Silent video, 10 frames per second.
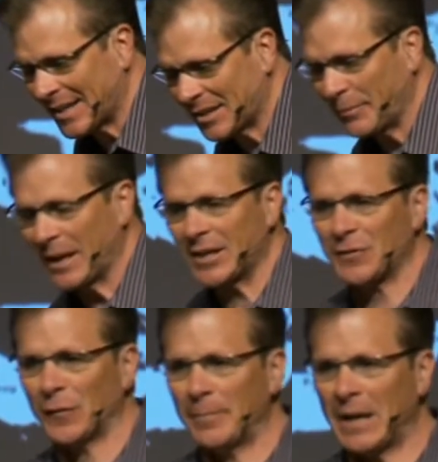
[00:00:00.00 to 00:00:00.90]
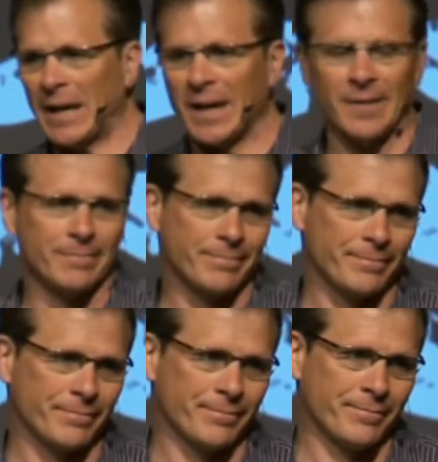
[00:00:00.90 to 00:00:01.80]
speaks for me.
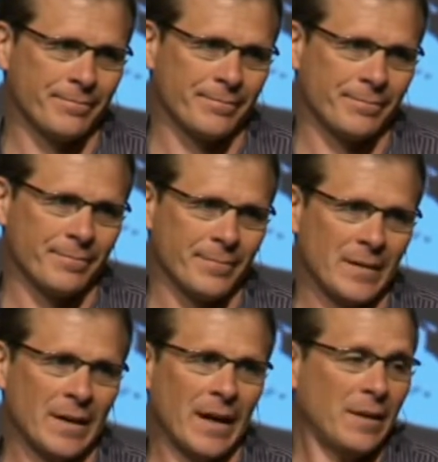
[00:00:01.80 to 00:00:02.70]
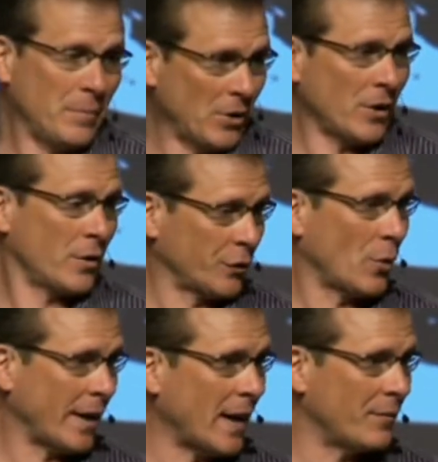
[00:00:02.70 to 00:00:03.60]
And miracles,
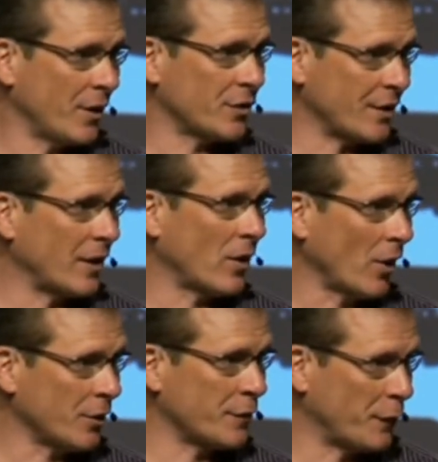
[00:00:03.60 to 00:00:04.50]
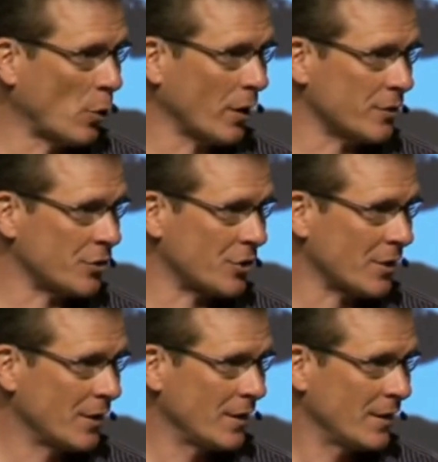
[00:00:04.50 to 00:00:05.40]
quite obviously, are hard to forge.
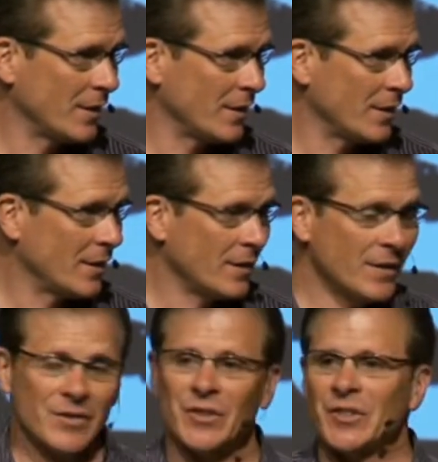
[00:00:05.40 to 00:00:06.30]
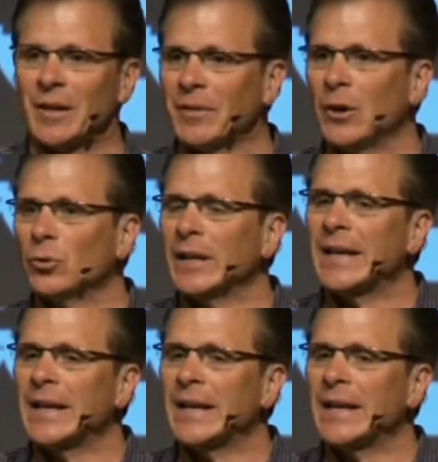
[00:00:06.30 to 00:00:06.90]
This is something only